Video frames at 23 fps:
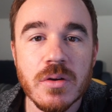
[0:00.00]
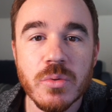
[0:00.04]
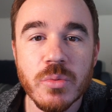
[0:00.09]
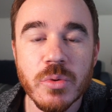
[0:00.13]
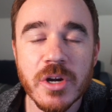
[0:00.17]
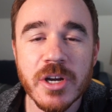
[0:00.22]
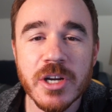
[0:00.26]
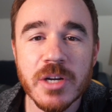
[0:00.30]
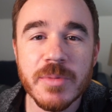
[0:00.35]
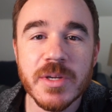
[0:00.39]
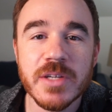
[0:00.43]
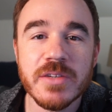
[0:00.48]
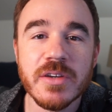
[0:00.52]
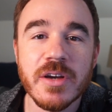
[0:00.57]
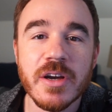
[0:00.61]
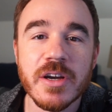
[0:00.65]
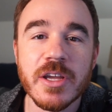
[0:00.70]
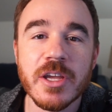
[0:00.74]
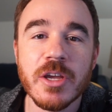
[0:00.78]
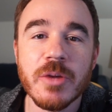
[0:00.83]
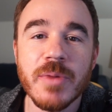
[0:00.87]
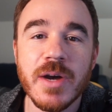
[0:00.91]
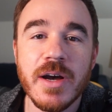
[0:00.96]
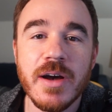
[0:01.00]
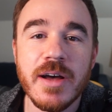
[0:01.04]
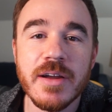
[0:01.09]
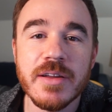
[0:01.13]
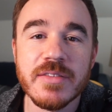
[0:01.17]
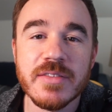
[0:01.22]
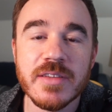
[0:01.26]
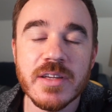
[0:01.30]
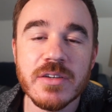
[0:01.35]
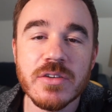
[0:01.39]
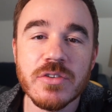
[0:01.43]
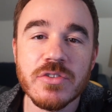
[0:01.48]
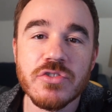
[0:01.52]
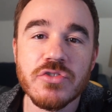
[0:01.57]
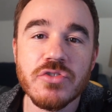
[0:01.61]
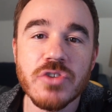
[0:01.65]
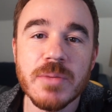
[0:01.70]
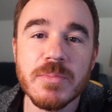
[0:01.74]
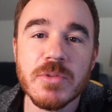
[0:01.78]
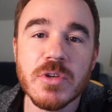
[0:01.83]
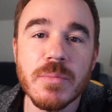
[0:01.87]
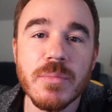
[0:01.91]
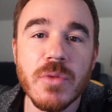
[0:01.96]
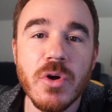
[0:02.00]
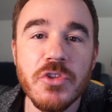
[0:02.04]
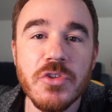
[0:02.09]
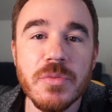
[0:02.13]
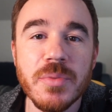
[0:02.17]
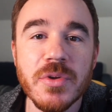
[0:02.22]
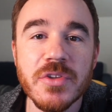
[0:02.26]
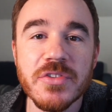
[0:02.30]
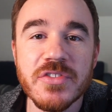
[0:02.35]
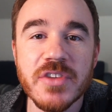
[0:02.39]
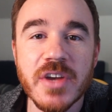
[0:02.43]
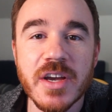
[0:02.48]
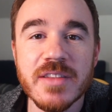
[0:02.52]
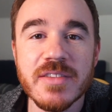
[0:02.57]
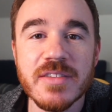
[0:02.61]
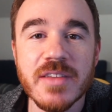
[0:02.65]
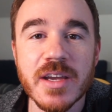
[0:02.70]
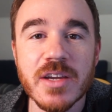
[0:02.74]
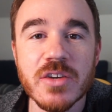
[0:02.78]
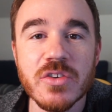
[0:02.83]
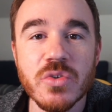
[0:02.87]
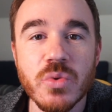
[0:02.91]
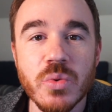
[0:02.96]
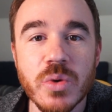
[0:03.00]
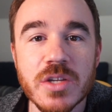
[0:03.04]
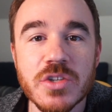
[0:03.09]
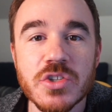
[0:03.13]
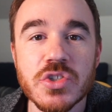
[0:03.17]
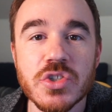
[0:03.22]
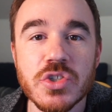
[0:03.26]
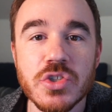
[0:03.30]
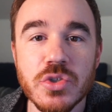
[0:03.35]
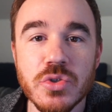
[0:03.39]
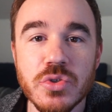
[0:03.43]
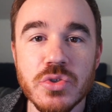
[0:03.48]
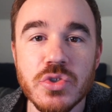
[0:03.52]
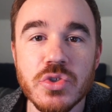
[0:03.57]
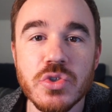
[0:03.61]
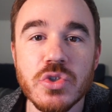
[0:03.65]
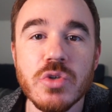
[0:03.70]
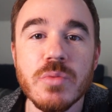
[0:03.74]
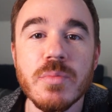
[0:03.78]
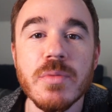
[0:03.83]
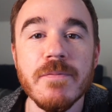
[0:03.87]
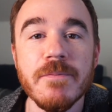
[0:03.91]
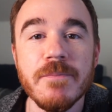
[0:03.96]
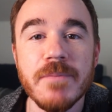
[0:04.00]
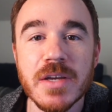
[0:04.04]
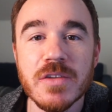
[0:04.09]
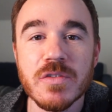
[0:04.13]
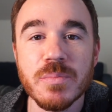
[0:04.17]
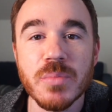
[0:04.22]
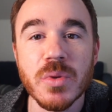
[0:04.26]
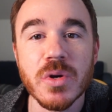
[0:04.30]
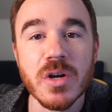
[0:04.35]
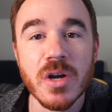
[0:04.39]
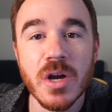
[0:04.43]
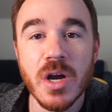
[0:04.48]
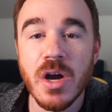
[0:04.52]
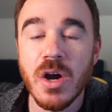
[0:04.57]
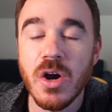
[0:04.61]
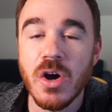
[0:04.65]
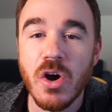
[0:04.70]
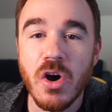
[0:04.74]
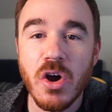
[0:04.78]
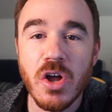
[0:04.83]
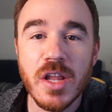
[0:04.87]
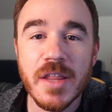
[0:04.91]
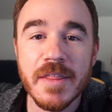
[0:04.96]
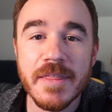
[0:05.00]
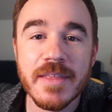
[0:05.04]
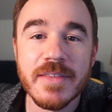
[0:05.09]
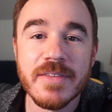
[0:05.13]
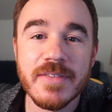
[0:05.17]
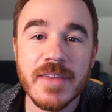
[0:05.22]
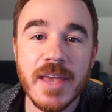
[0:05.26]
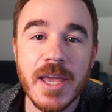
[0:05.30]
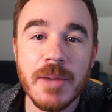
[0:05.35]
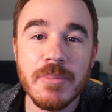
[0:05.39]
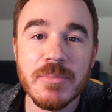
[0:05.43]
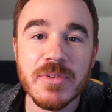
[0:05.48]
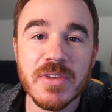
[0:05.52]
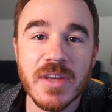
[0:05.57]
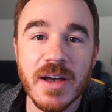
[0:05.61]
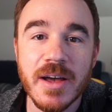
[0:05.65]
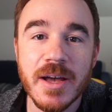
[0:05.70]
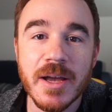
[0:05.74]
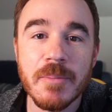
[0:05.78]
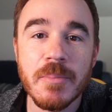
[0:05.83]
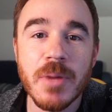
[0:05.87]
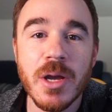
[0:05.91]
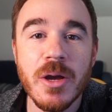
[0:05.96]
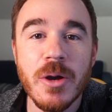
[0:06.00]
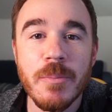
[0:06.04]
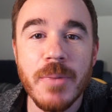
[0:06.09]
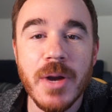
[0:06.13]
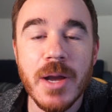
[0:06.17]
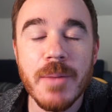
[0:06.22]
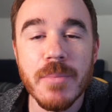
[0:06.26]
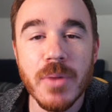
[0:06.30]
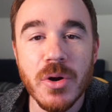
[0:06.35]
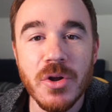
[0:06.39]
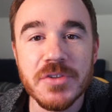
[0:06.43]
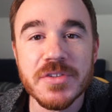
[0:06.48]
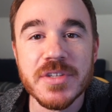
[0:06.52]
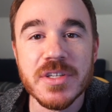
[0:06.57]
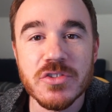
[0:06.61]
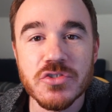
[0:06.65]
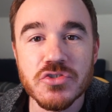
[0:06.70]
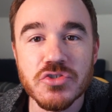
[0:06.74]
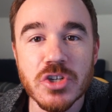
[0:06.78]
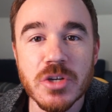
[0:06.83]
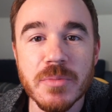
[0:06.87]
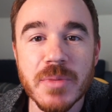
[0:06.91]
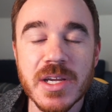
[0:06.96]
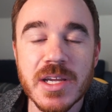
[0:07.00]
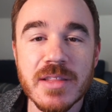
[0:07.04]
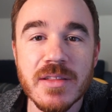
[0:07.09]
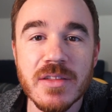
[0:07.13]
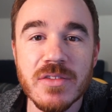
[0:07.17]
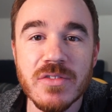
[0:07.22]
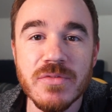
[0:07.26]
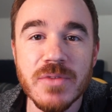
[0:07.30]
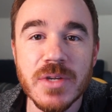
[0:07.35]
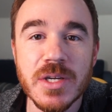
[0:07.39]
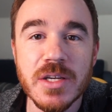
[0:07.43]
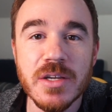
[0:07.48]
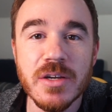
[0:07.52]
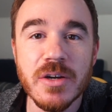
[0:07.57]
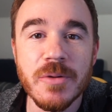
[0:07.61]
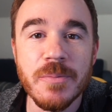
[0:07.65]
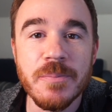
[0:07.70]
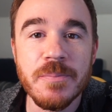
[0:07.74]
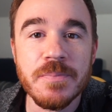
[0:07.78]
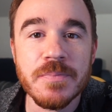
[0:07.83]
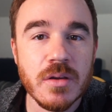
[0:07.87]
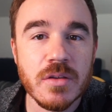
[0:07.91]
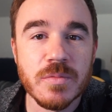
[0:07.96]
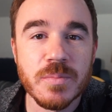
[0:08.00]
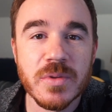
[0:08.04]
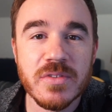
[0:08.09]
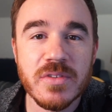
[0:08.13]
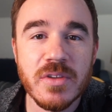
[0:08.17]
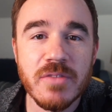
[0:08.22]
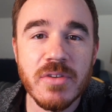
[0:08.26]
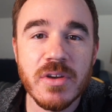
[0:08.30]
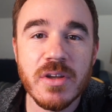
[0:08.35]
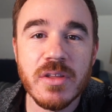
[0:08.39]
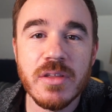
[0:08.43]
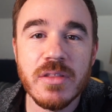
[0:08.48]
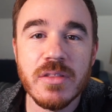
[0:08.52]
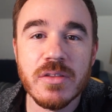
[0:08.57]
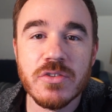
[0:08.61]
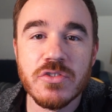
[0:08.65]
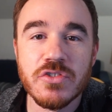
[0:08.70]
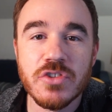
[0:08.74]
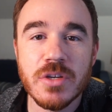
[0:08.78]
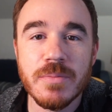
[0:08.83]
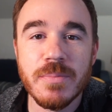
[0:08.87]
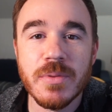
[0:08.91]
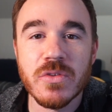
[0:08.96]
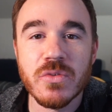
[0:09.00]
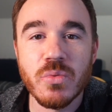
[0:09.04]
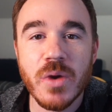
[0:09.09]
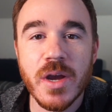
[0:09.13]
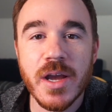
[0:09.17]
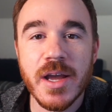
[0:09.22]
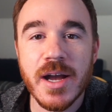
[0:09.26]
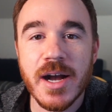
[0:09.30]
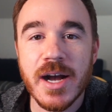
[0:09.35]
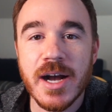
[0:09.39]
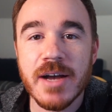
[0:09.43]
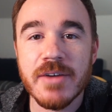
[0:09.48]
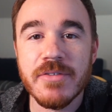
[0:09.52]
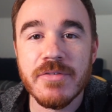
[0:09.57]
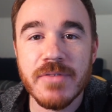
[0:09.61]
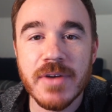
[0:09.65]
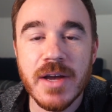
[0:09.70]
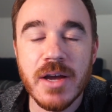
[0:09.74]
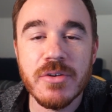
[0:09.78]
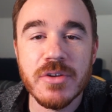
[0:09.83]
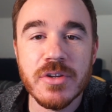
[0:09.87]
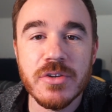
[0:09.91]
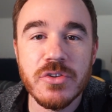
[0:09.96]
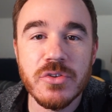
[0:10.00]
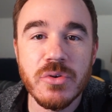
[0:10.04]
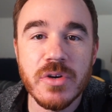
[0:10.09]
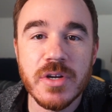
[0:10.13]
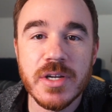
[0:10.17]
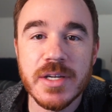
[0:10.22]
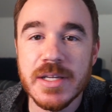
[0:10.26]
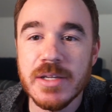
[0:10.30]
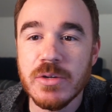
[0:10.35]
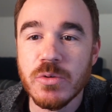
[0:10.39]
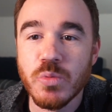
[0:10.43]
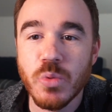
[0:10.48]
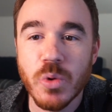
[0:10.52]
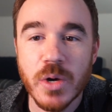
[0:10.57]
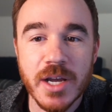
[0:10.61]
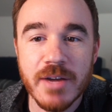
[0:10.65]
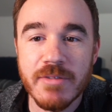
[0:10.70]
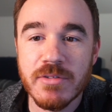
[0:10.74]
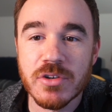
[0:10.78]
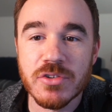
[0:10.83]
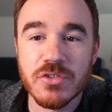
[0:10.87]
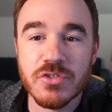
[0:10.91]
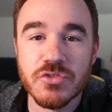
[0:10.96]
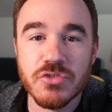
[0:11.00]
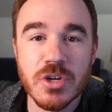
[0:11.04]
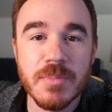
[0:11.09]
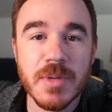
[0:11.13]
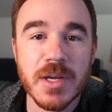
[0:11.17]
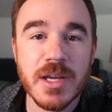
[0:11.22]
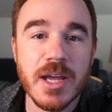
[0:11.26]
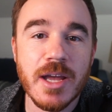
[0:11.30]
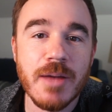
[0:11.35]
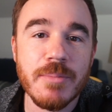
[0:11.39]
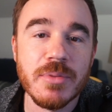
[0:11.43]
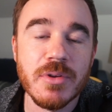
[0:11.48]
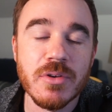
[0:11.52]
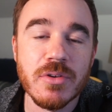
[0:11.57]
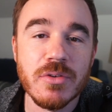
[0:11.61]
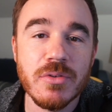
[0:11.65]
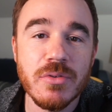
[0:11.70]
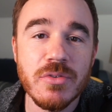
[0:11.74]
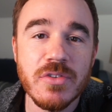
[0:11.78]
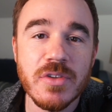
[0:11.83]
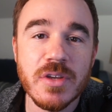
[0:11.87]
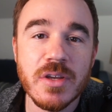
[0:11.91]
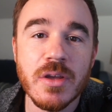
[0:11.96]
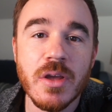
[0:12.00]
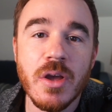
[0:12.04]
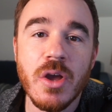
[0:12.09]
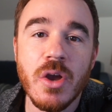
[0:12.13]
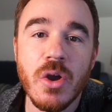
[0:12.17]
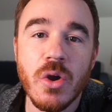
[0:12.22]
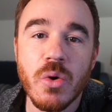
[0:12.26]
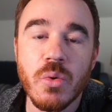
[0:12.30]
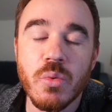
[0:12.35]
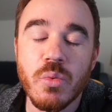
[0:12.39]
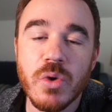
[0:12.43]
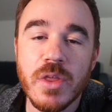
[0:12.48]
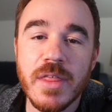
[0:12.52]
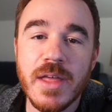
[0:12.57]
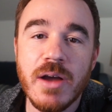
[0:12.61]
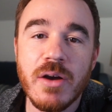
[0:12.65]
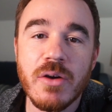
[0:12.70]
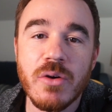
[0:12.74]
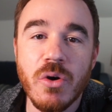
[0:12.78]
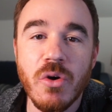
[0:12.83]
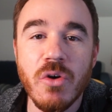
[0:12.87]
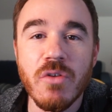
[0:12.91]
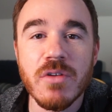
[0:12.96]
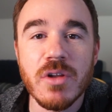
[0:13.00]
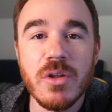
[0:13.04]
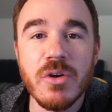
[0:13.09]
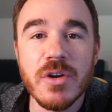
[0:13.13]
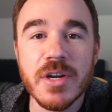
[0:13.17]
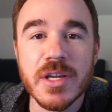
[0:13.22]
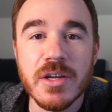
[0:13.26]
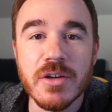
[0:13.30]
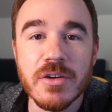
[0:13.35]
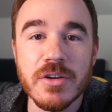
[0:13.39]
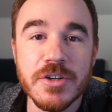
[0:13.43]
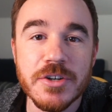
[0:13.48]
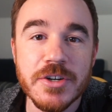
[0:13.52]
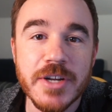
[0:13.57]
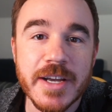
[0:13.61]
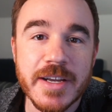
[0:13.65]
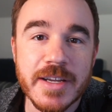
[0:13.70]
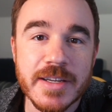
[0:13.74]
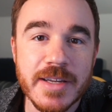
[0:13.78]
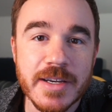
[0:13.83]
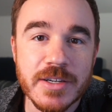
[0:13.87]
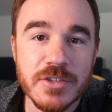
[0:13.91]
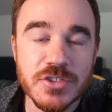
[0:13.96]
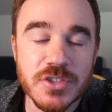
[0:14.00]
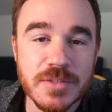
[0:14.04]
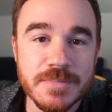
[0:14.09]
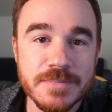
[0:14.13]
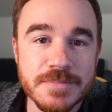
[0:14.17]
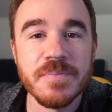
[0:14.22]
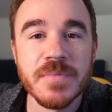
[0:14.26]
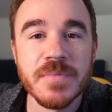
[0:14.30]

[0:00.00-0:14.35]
we're going to be talking about how to send your stream to multiple sites like Twitch, YouTube, and Facebook all at the same time by multi-streaming in this video. Specifically, the cheapest way I've found to do it in whatever streaming app you're using without overloading your internet connection.